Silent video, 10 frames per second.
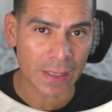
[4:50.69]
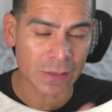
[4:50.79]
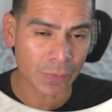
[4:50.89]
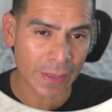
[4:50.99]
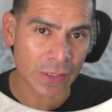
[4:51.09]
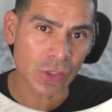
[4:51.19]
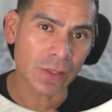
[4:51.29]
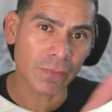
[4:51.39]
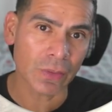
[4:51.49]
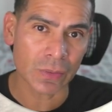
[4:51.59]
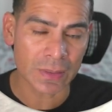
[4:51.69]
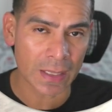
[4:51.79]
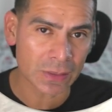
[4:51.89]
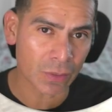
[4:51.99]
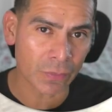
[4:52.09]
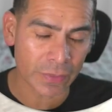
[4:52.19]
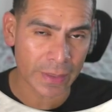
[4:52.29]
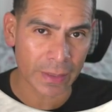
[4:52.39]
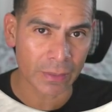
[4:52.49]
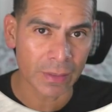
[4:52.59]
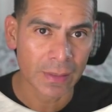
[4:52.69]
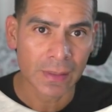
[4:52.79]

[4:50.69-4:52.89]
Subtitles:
So we had to shift those guys over there